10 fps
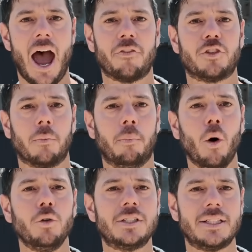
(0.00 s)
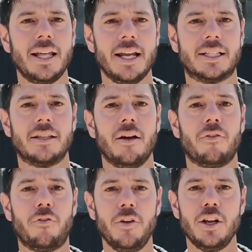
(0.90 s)
after both states
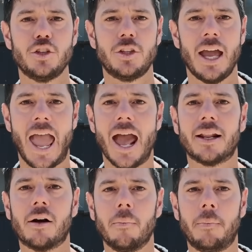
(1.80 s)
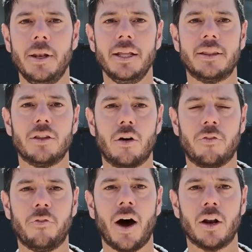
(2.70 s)
finished and complete their
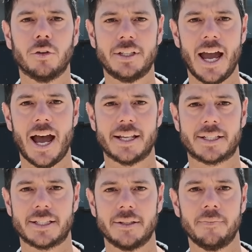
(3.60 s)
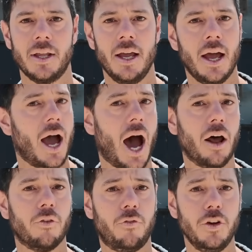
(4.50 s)
final tasks.
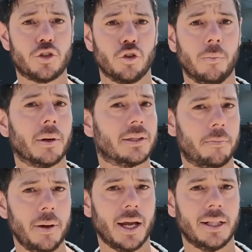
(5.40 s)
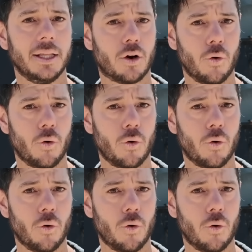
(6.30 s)
Unofficial but apparently